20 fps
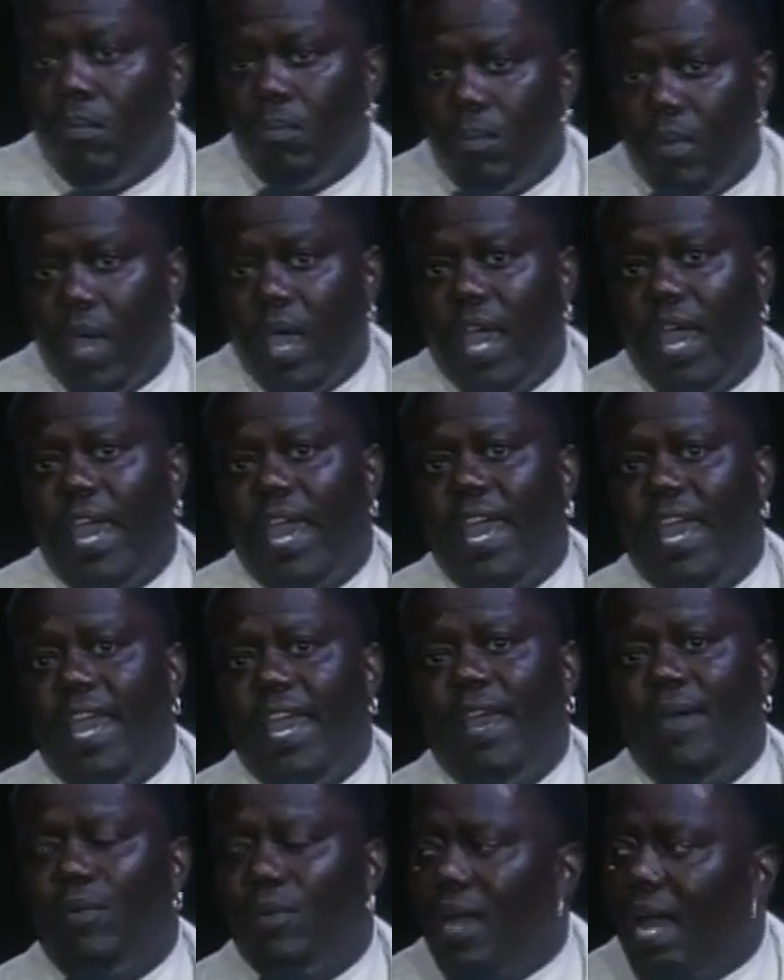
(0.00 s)

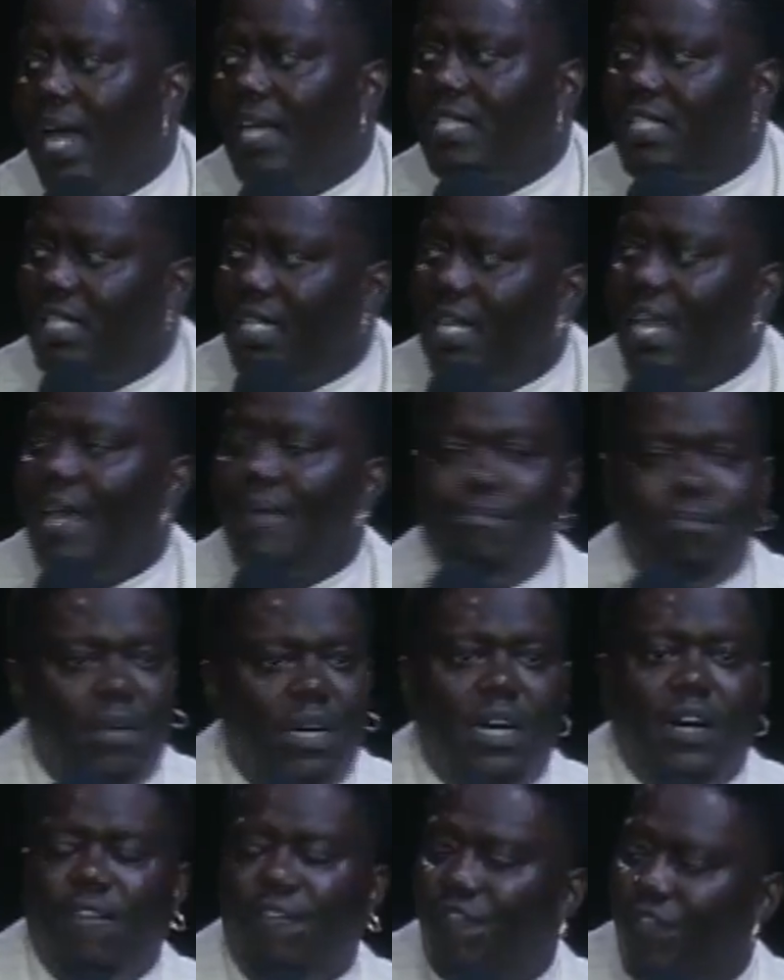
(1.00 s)
Man, when I see that
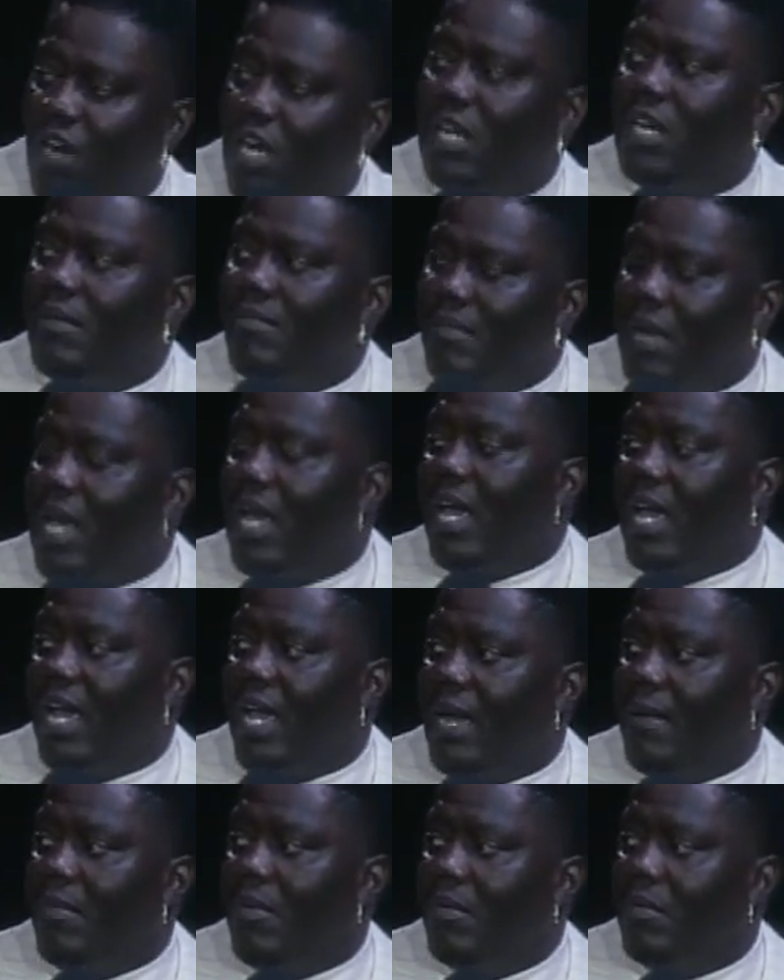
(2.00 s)
motherfucker,
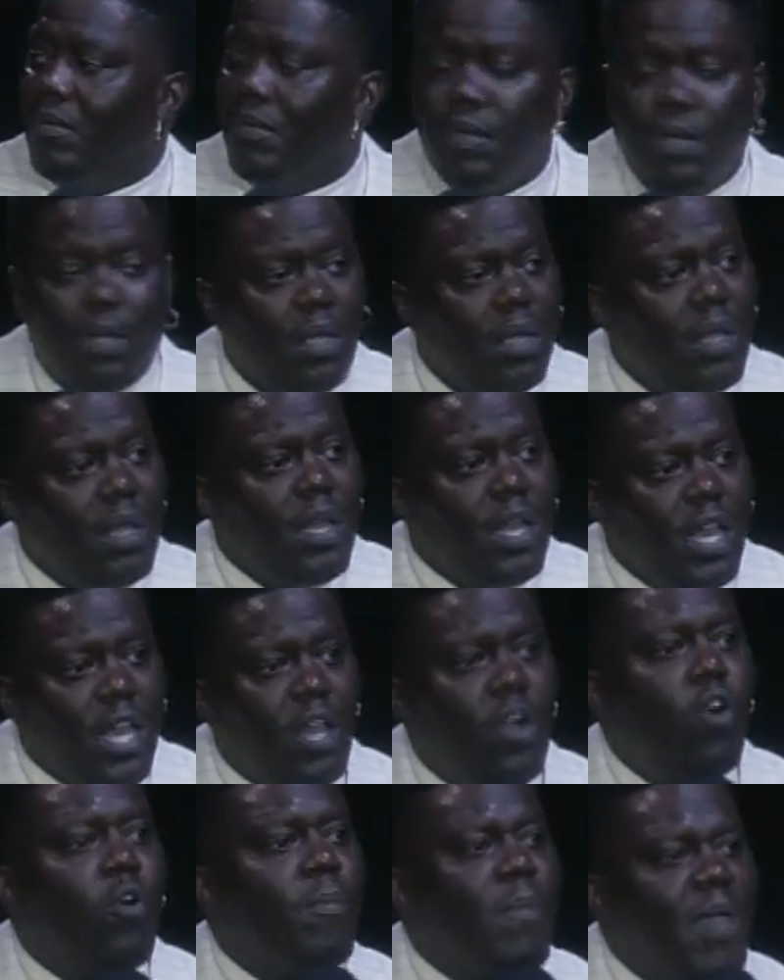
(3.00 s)
man,
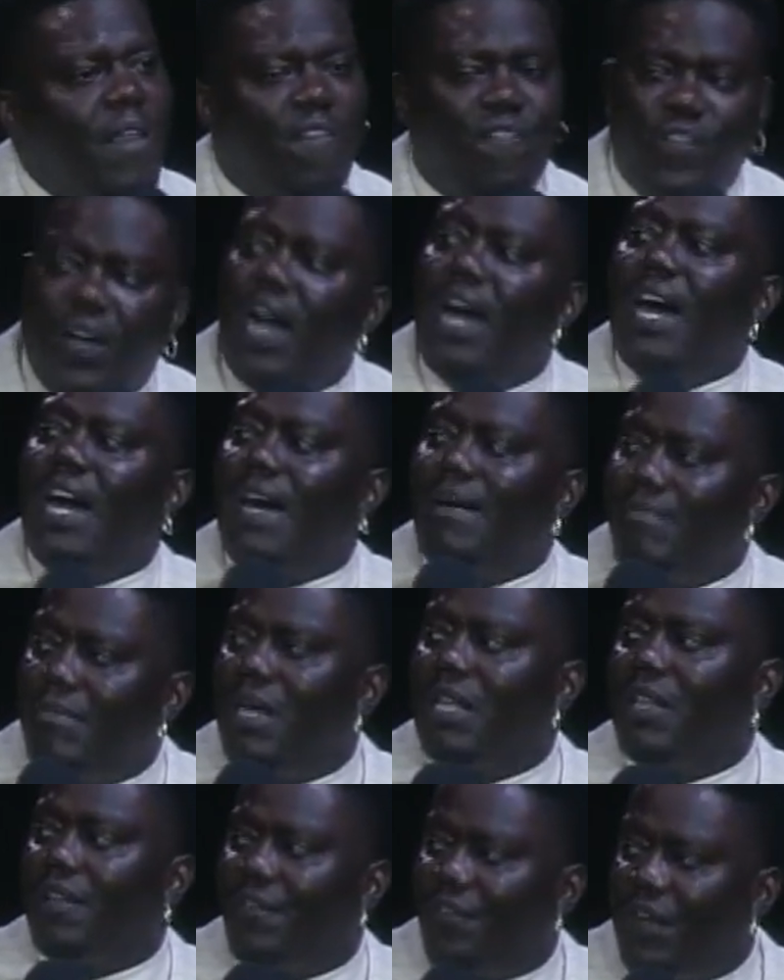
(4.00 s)
he owe me $5
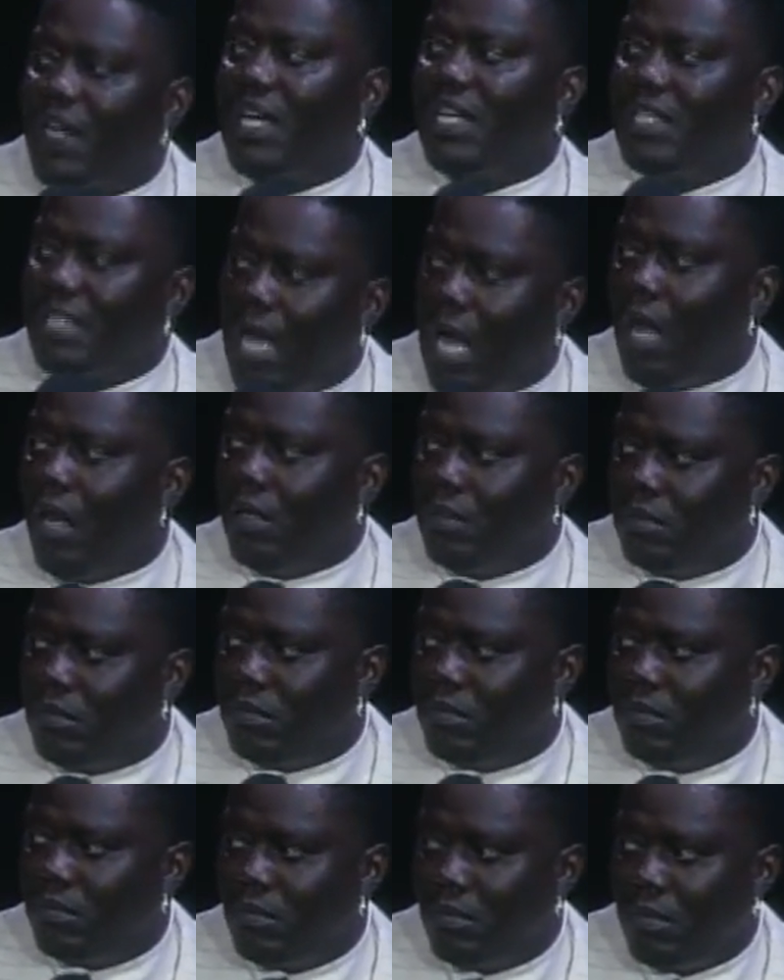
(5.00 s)
motherfucking dollars.
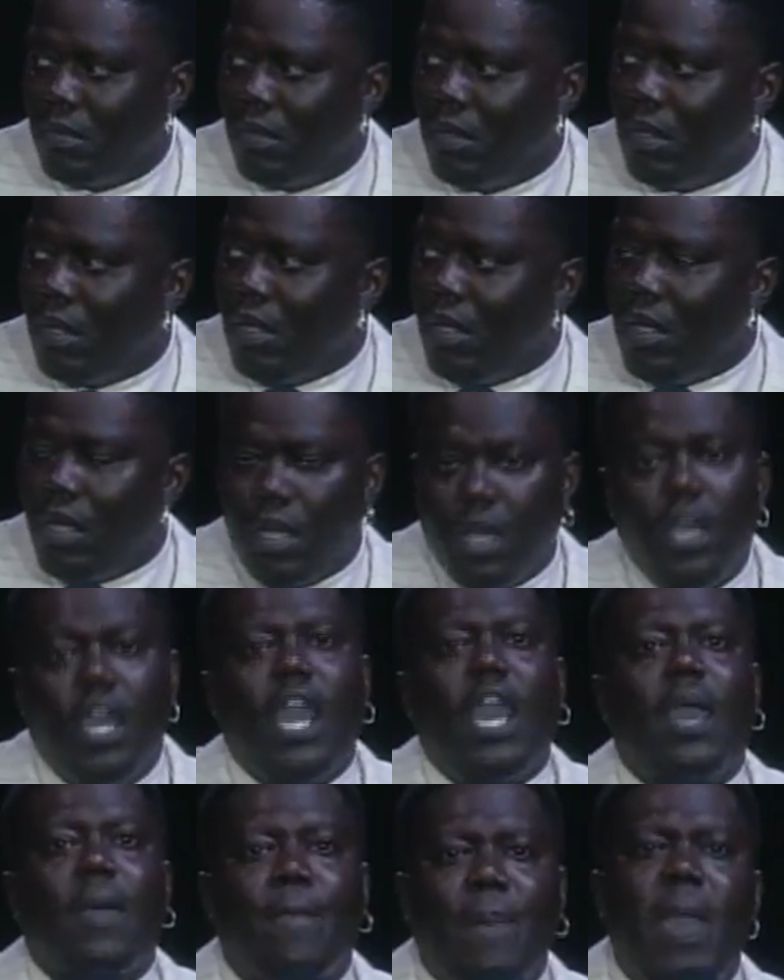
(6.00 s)

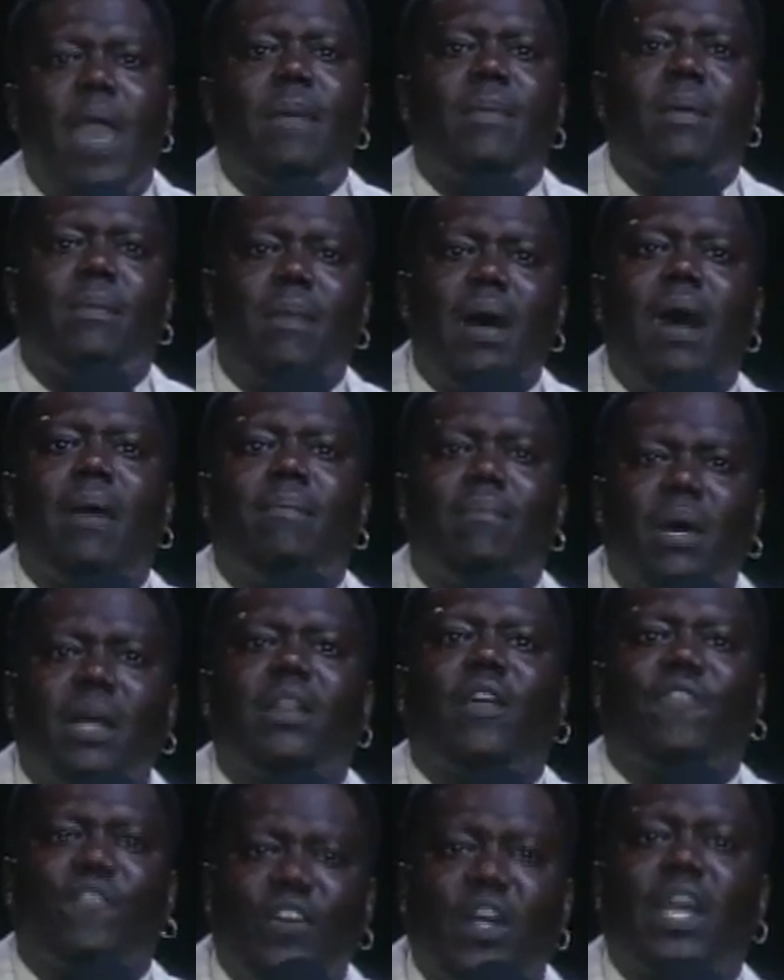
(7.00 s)
He ain't paid me my
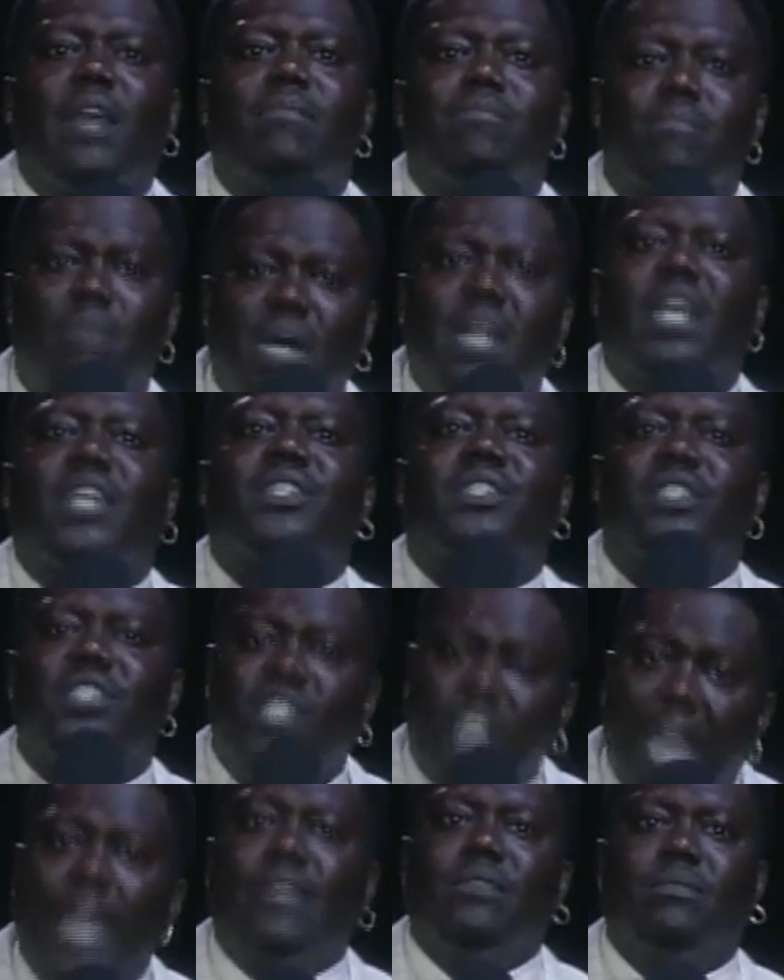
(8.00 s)
motherfucking money
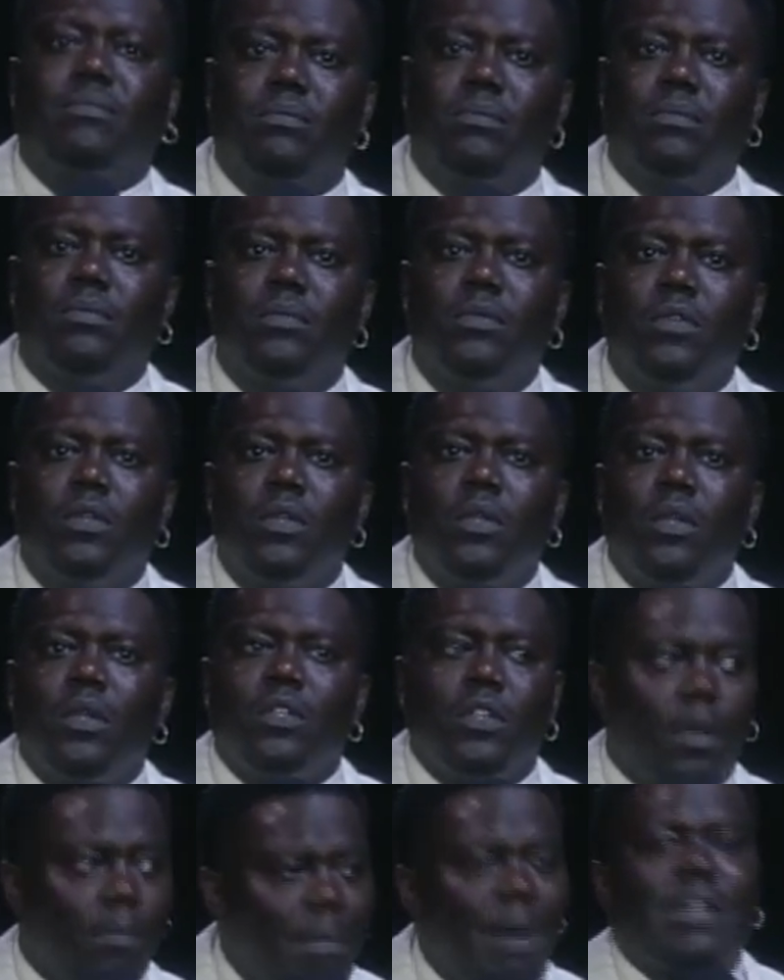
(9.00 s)
yet.
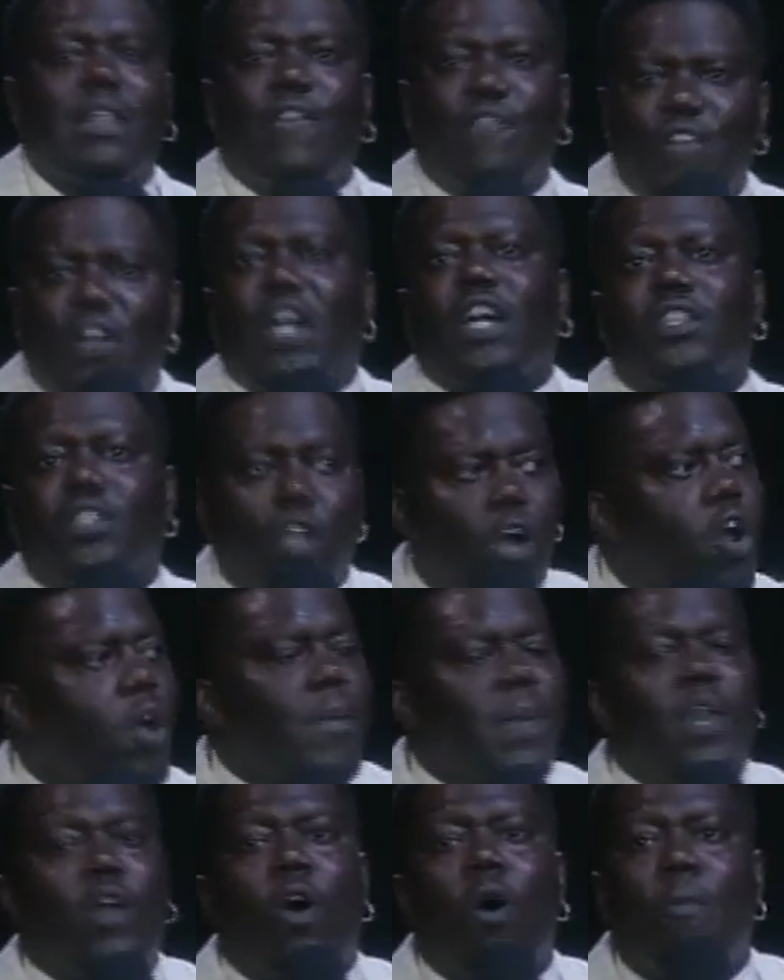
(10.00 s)
The motherfucker
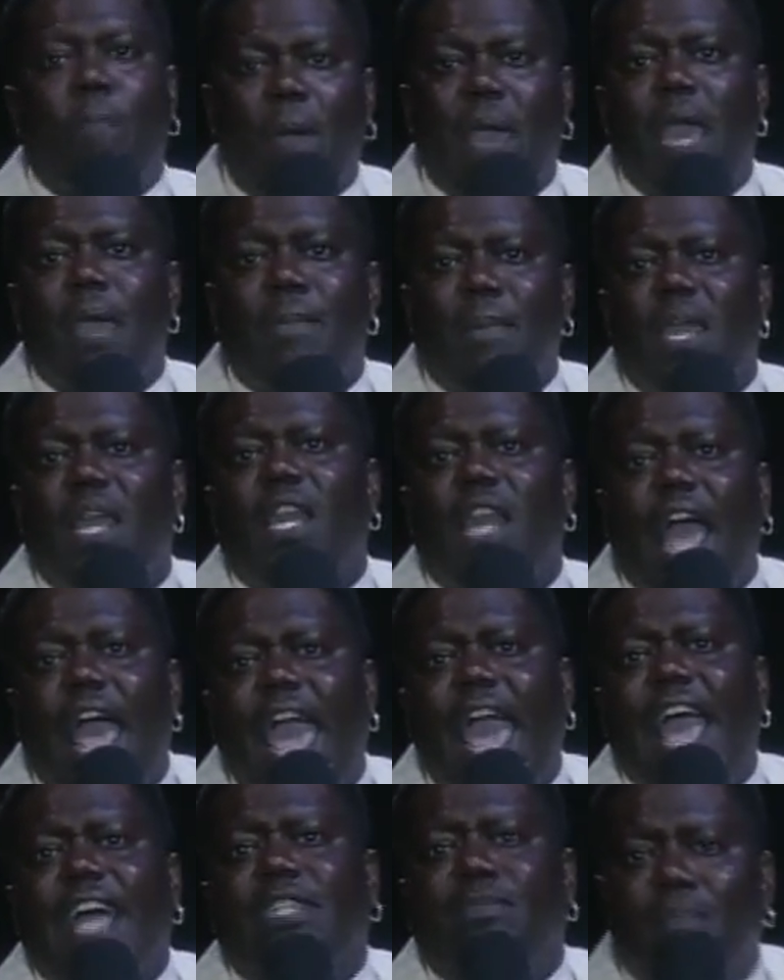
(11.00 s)
told me he gonna pay me
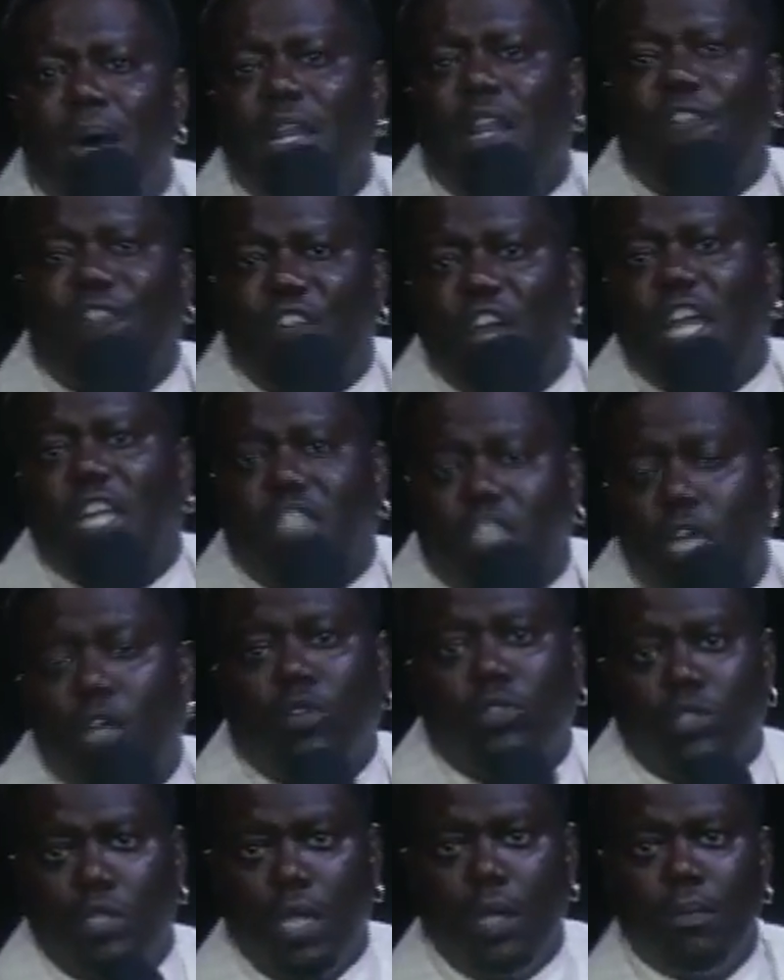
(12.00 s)
last motherfucking
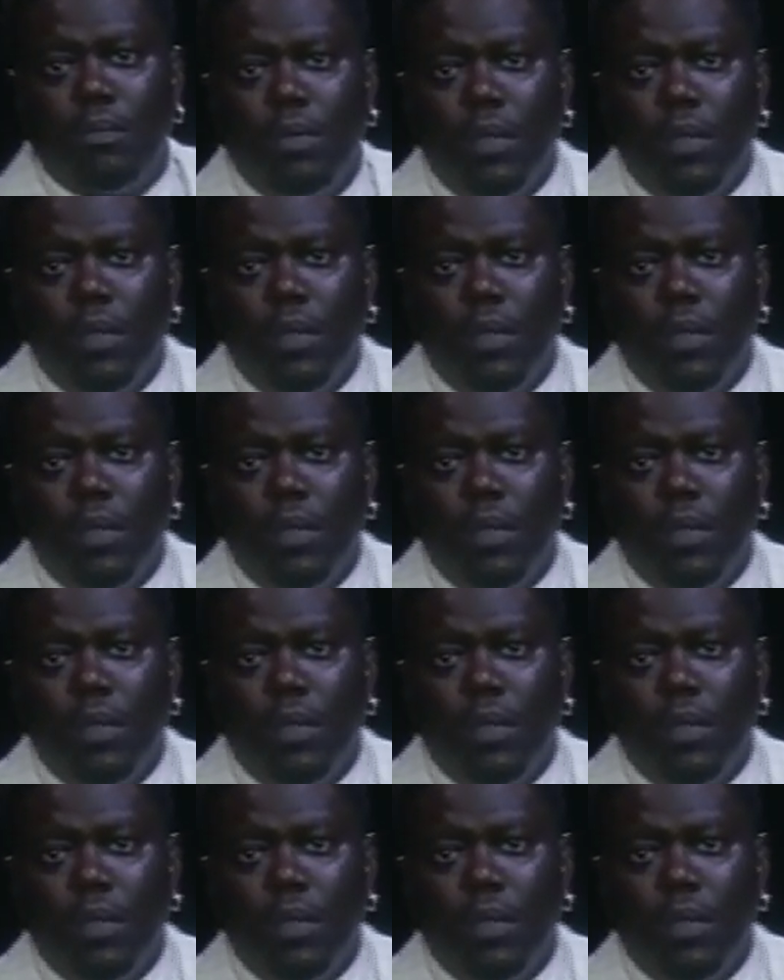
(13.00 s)
Tuesday.